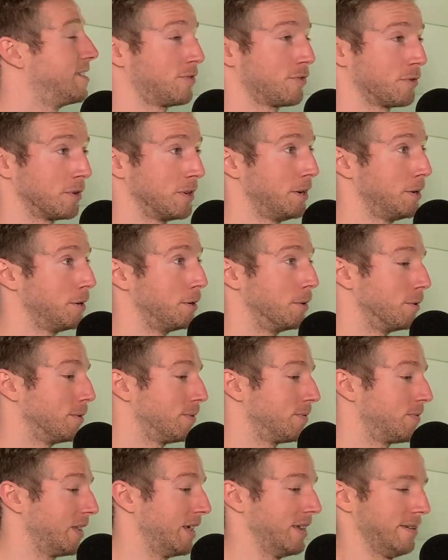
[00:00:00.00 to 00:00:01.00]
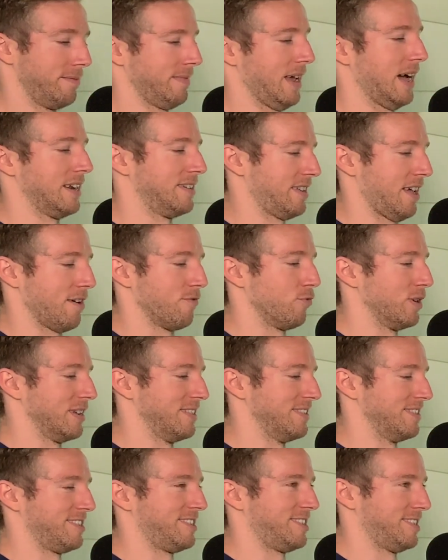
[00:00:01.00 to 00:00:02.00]
is for you. I just have
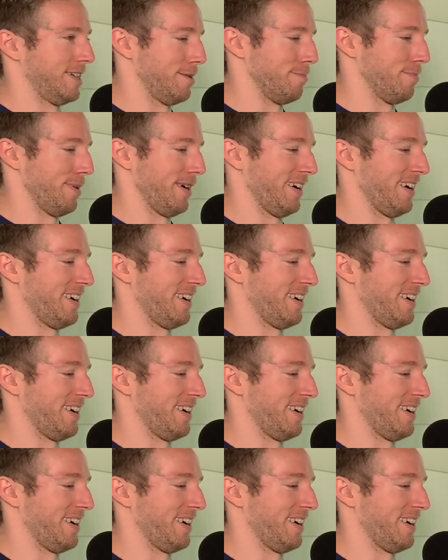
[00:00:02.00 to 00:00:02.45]
written Sinbad.